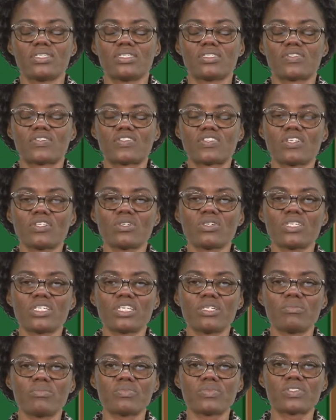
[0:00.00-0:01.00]

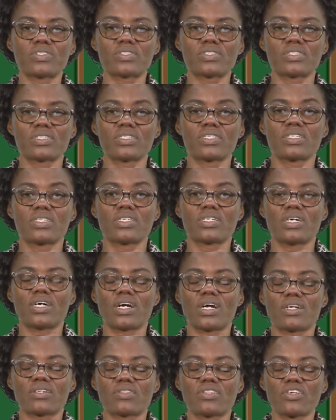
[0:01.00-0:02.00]
Synonyms
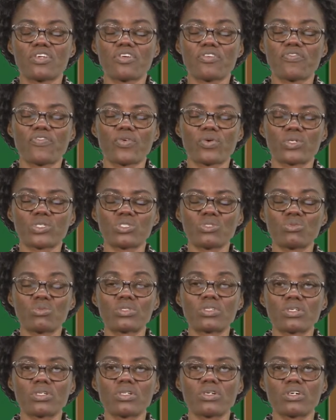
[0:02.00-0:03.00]
are there for you
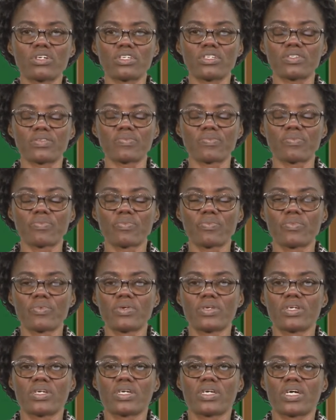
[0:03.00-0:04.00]
to learn.
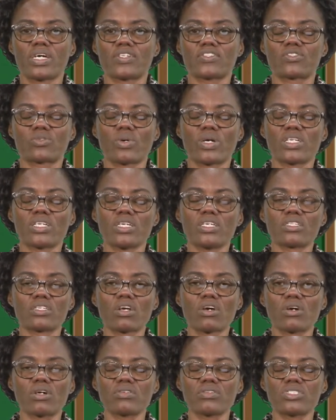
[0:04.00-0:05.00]
And so I
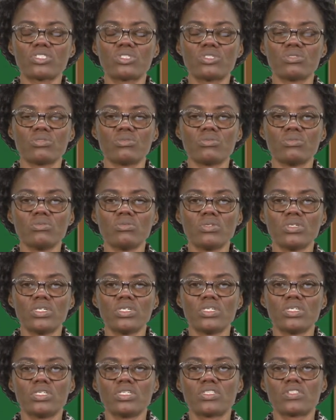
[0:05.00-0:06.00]
encourage you
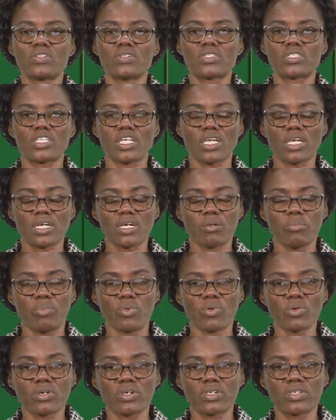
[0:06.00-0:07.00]
to take a
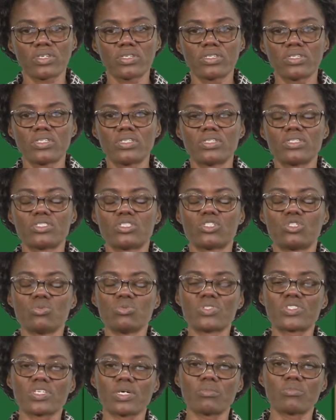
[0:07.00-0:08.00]
book,
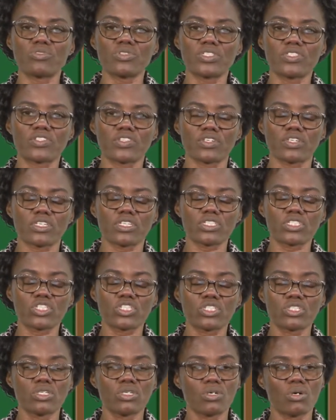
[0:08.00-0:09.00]
do some
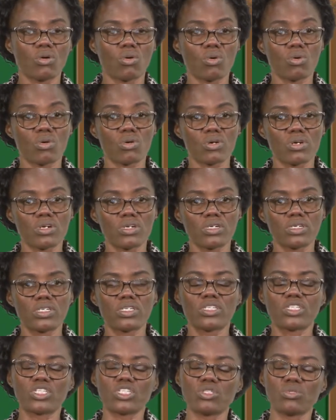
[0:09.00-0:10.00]
research, or
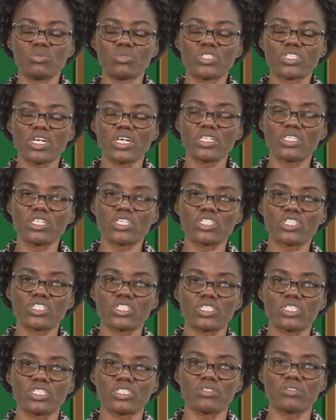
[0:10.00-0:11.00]
use your
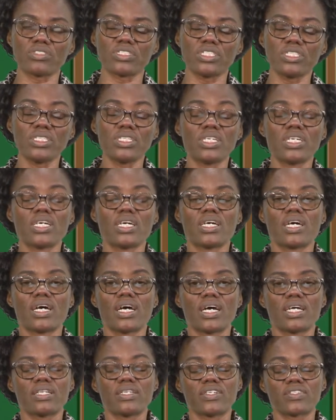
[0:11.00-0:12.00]
dictionary
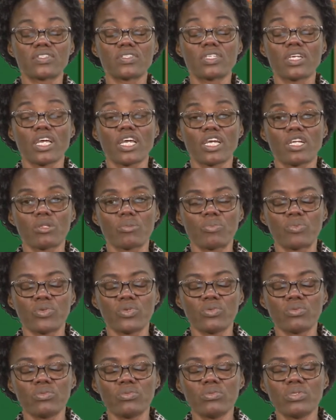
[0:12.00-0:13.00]
and let it help
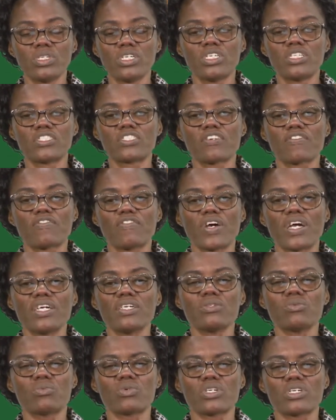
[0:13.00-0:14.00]
you to
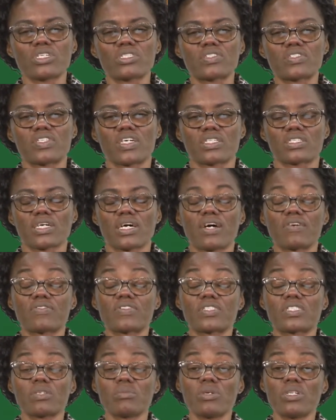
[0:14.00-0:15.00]
find words that have
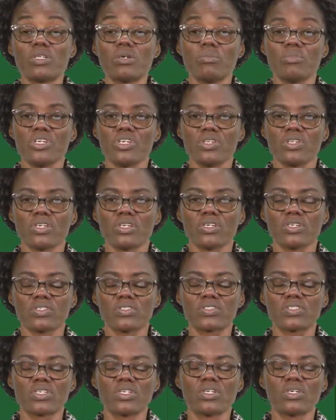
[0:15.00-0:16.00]
similar
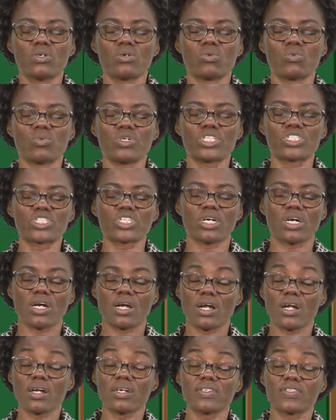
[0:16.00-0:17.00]
meanings, which
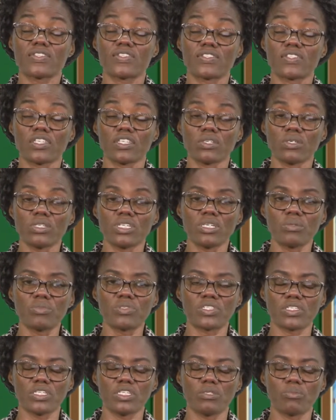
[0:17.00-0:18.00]
are
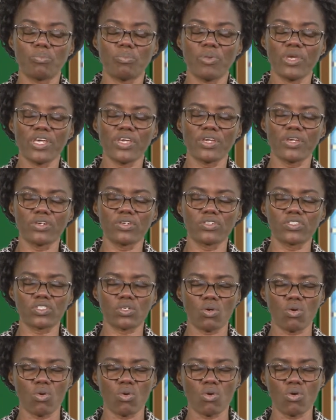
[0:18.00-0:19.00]
synonyms in
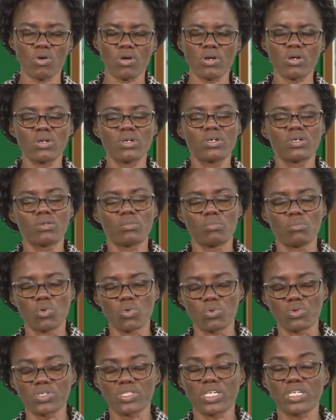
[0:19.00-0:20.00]
pairs or
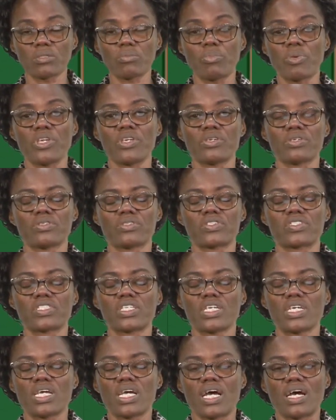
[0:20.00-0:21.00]
more than pairs,
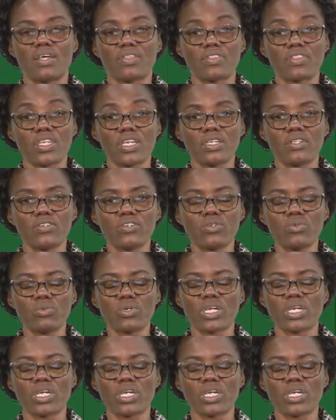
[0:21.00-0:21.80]
and then you